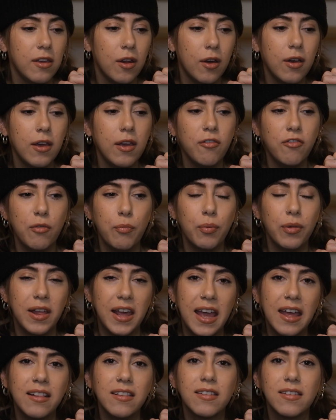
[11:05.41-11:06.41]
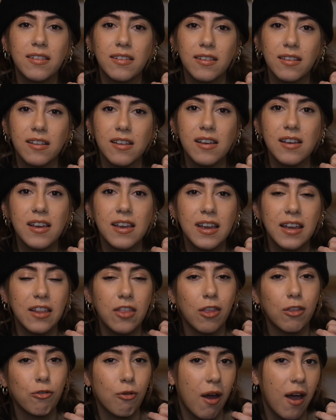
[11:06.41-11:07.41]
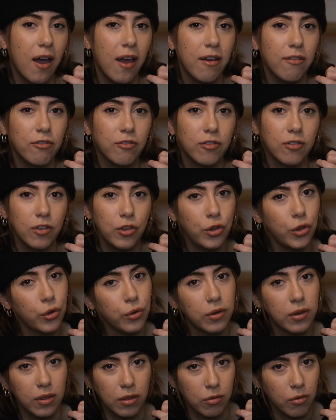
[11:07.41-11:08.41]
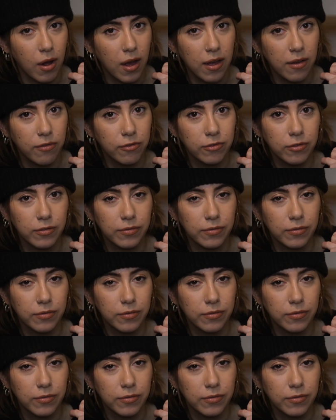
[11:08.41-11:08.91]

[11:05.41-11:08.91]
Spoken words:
know, if a plant can thrive, you can thrive.